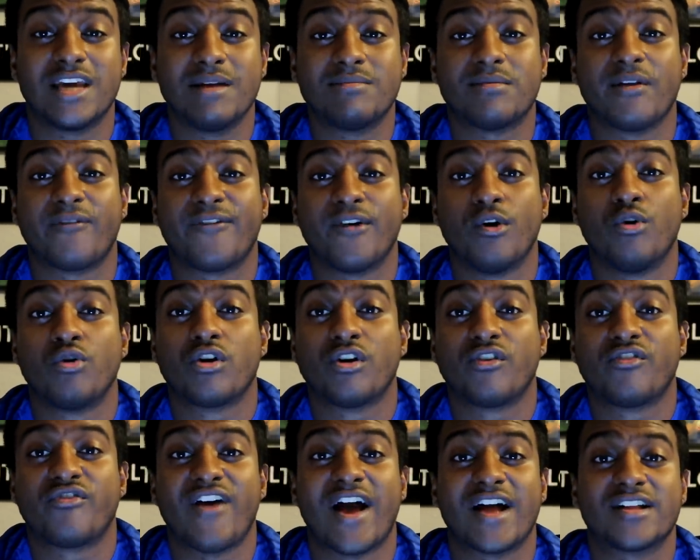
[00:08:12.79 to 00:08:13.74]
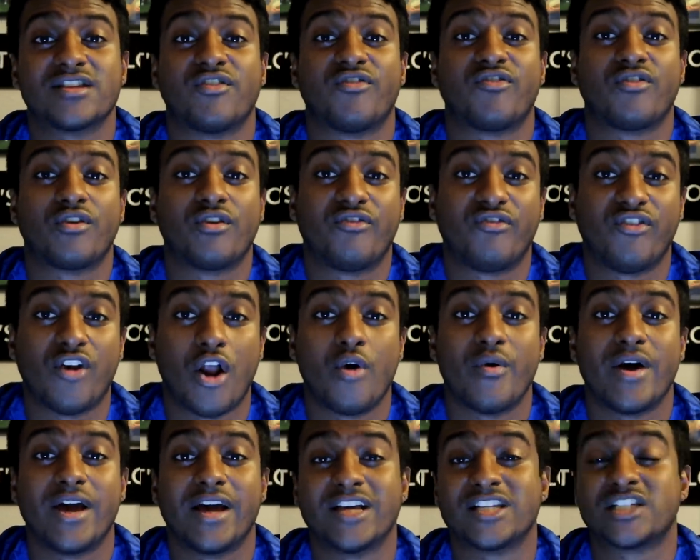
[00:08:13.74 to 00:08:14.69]
keep the feel-good factor
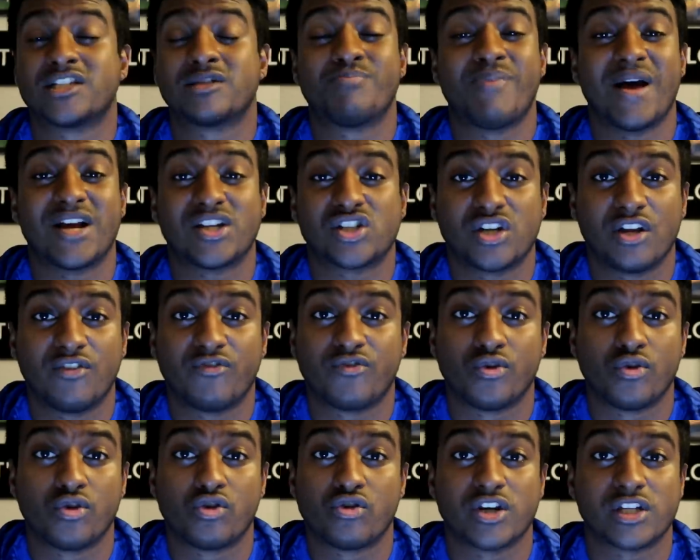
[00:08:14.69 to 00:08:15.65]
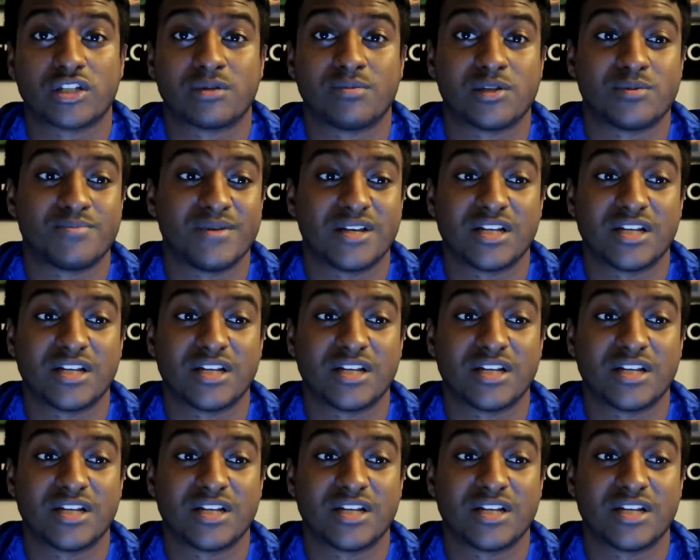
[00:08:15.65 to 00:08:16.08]
flowing, especially through Christmas.